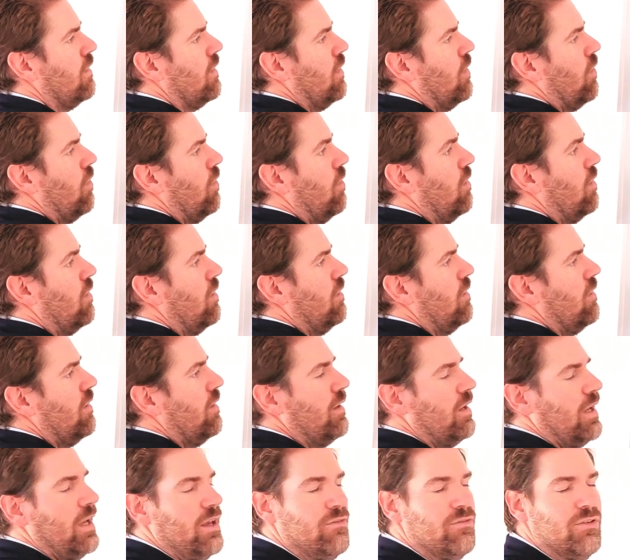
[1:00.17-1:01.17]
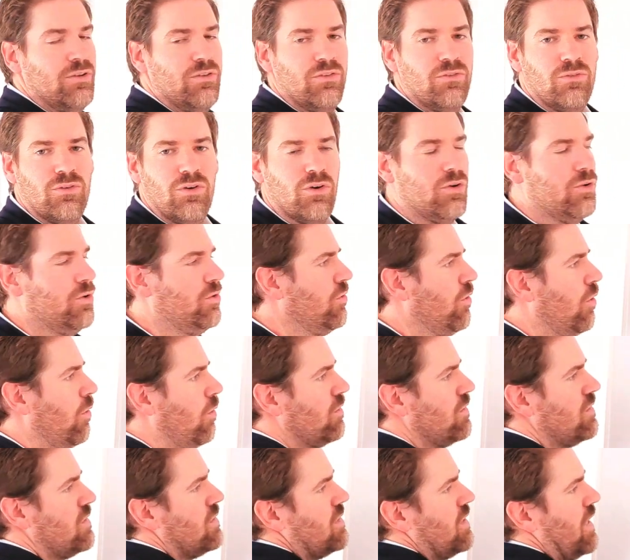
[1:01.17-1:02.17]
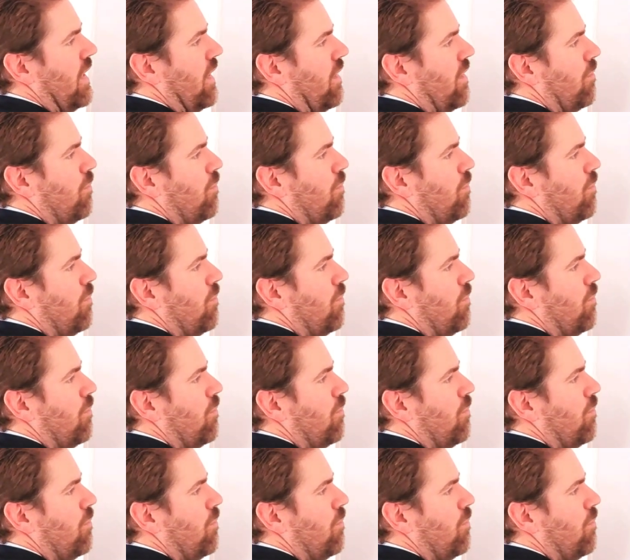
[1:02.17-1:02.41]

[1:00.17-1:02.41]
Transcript: Or even an old tech,